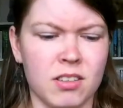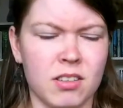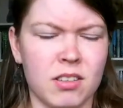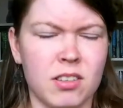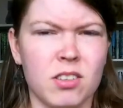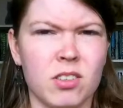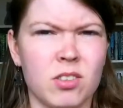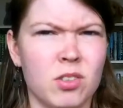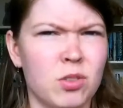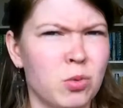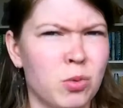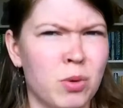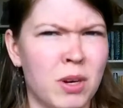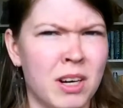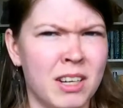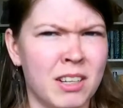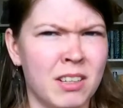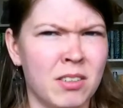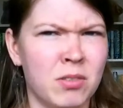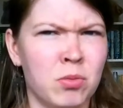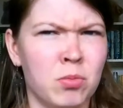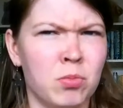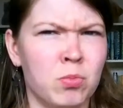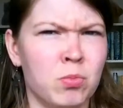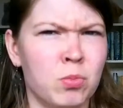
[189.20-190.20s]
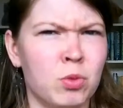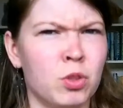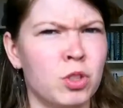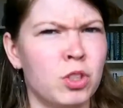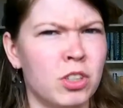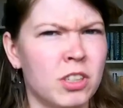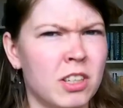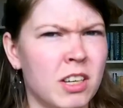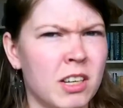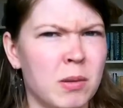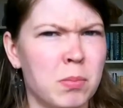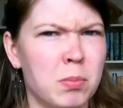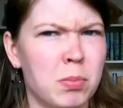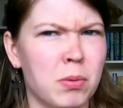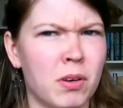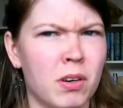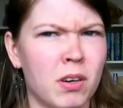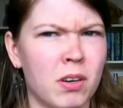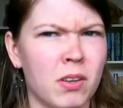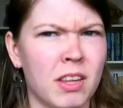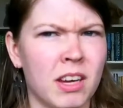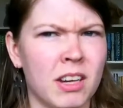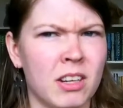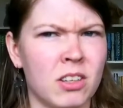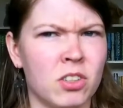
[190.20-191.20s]
Because why would you keep
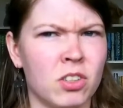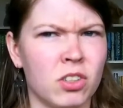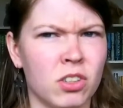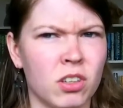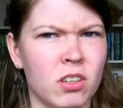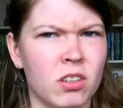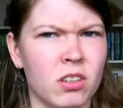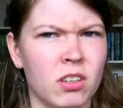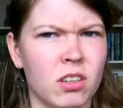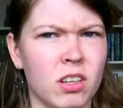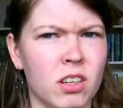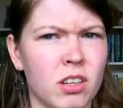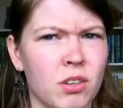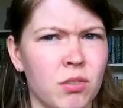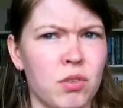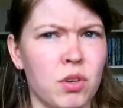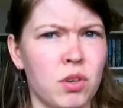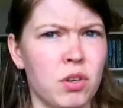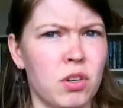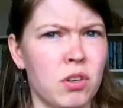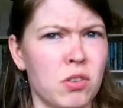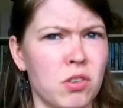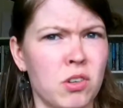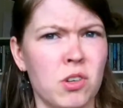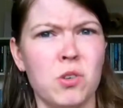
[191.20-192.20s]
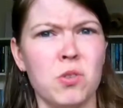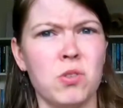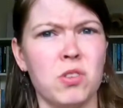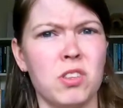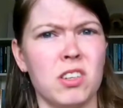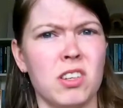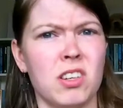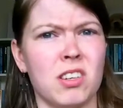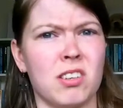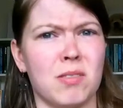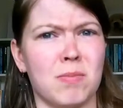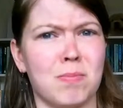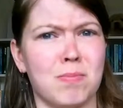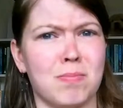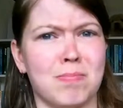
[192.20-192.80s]
all that junk if you don't use it?